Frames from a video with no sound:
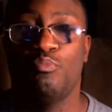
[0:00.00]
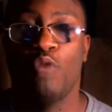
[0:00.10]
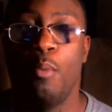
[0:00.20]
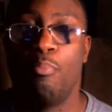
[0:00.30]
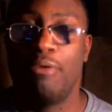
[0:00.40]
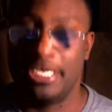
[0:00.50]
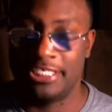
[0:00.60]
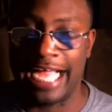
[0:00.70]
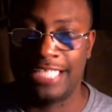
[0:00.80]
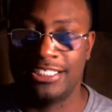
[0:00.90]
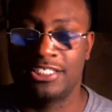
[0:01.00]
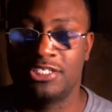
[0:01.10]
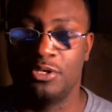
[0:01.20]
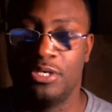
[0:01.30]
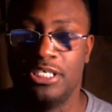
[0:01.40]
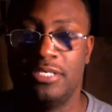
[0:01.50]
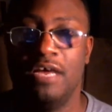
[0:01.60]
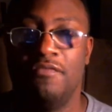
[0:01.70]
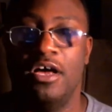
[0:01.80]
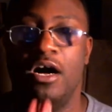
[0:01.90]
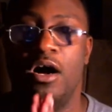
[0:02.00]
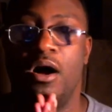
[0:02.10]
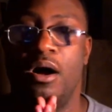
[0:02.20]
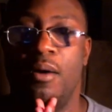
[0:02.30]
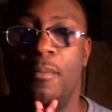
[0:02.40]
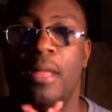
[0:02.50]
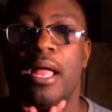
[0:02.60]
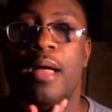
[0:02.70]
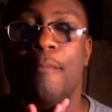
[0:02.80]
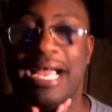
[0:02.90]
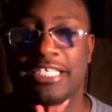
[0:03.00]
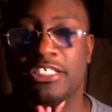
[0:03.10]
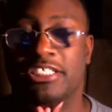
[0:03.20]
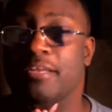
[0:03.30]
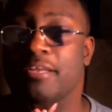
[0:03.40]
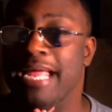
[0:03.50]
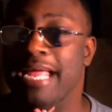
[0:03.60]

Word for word: Brenda Jackson series of the Bachelor's in the Main